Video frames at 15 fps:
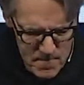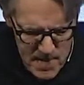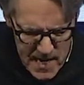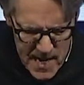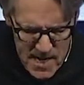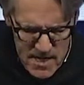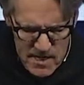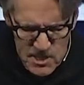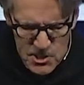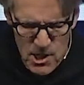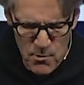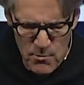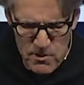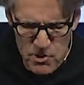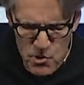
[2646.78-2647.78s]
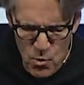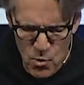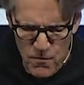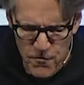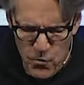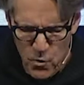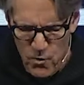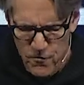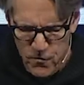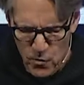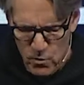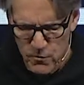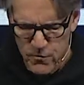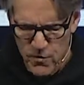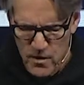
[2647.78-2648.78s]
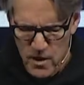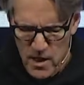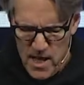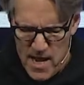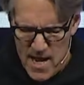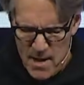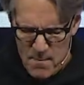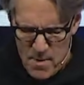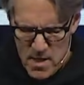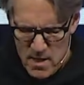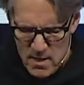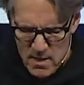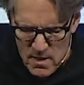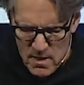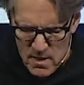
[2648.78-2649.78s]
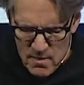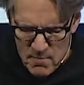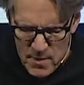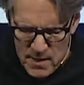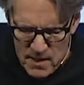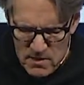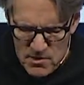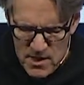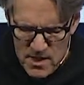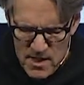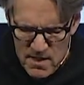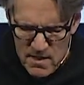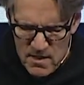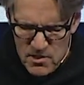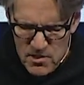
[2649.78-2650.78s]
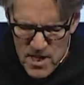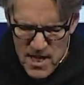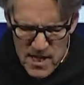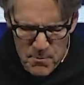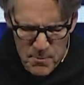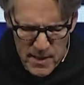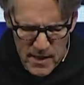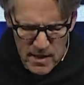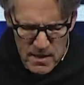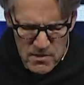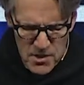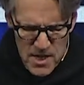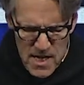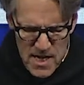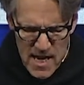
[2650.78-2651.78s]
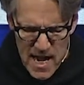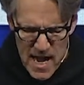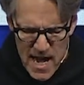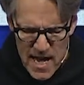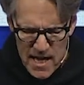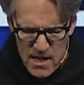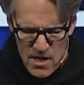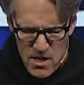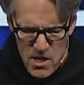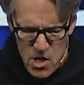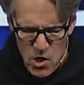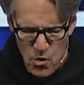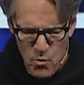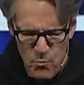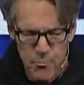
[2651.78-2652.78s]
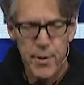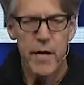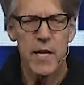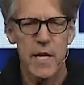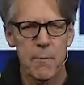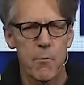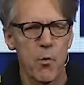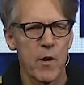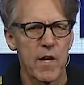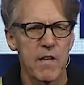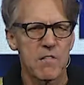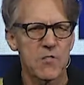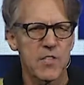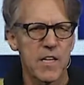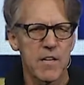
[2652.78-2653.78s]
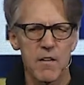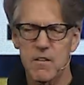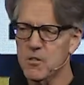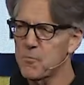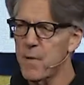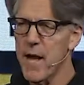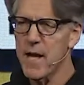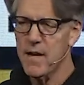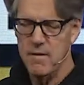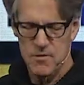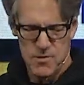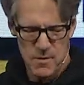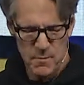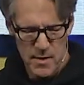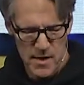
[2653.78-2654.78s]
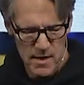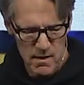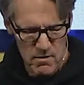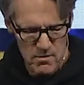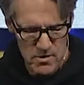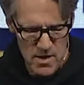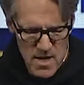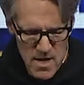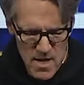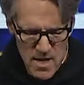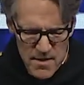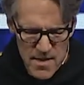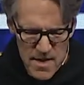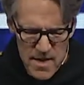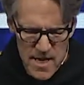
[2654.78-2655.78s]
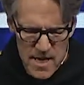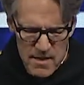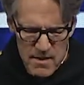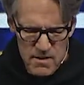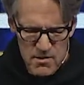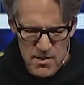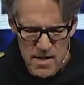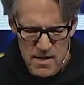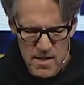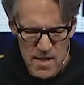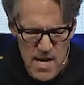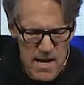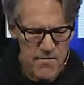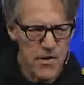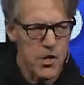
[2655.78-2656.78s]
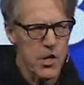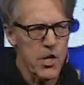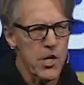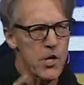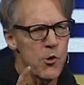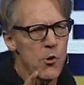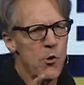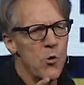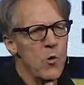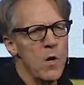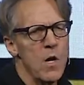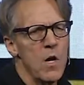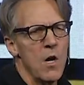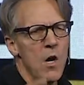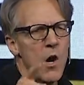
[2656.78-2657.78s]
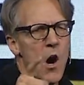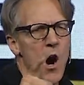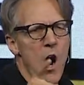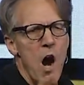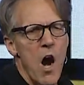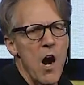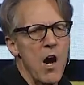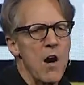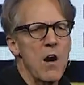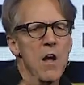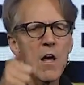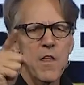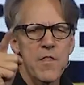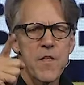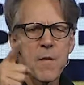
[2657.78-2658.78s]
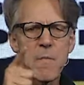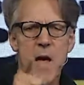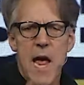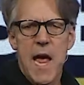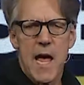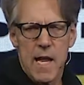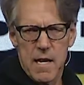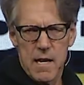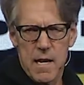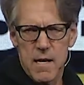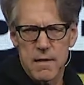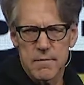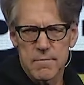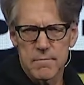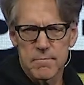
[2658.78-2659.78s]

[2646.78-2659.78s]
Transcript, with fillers: And he shall restore fourfold for the lamb, because he did this thing and because he had no pity. Boy, his sin looks bad on somebody else. Then Nathan said to David, you are the man.